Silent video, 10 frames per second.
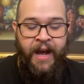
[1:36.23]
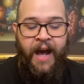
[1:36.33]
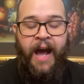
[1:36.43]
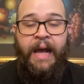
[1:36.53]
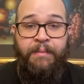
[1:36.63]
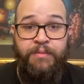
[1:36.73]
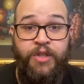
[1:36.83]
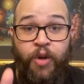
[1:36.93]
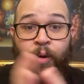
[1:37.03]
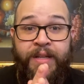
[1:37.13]
I am
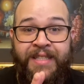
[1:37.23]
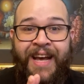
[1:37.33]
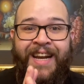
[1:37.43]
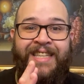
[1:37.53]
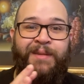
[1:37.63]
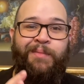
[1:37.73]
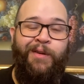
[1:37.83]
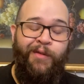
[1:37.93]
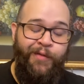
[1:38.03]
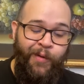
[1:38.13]
so excited to be
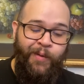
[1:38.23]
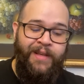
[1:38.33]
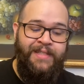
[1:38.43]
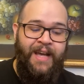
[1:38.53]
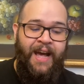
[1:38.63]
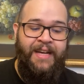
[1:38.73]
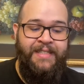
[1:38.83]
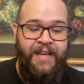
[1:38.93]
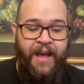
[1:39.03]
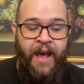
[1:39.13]
reviewing this,
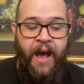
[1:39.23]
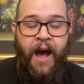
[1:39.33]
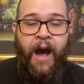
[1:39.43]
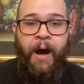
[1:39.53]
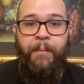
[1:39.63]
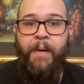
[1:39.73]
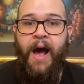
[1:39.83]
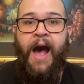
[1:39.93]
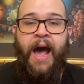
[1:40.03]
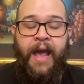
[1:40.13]
guys.
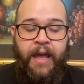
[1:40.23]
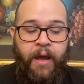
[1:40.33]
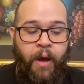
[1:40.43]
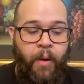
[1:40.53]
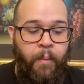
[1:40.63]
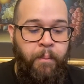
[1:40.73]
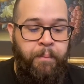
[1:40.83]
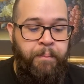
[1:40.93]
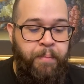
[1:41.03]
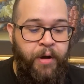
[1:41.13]
I
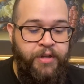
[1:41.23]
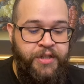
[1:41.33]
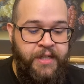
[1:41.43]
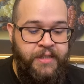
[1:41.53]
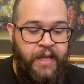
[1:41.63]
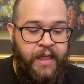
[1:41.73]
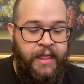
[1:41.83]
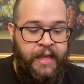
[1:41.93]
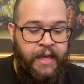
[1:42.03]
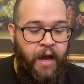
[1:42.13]
purchased
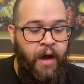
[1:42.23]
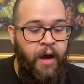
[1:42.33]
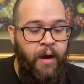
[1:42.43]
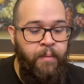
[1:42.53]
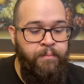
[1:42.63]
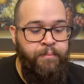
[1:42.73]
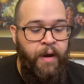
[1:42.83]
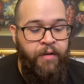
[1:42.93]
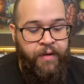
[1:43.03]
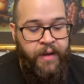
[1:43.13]
the
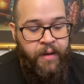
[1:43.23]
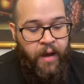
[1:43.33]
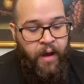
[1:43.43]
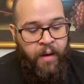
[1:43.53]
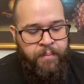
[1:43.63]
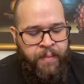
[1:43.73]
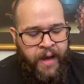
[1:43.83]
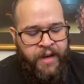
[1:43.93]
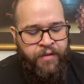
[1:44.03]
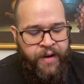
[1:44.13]
Merry
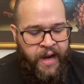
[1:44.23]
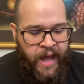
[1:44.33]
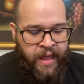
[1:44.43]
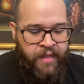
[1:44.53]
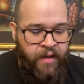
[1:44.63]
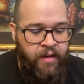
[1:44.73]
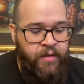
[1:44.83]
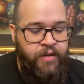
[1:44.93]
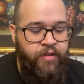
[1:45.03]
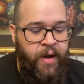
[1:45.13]
Mandarin and the
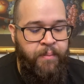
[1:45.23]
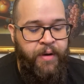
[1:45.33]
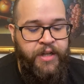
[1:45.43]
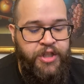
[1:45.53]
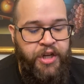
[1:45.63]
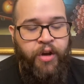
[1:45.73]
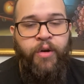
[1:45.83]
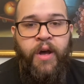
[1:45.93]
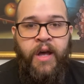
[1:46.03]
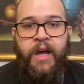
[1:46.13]
cranberry
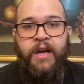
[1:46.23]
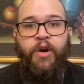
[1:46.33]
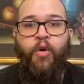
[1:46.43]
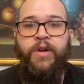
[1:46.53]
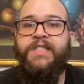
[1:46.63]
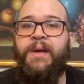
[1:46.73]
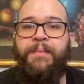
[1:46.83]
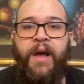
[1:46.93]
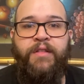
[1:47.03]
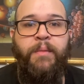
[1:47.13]
chill. Corey sent
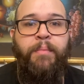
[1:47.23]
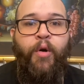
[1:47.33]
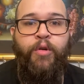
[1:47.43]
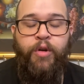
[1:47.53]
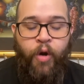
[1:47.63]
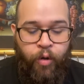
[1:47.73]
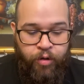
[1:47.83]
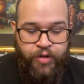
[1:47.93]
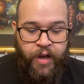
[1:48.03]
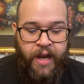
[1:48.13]
me out the Pola
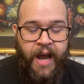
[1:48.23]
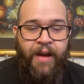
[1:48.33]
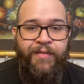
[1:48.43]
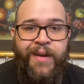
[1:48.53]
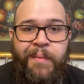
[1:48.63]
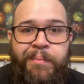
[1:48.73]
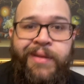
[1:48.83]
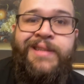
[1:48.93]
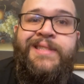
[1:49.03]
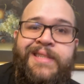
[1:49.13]
Cola so I can have the
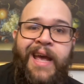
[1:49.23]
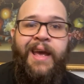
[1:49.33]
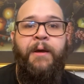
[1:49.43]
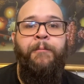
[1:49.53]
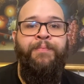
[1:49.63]
complete set.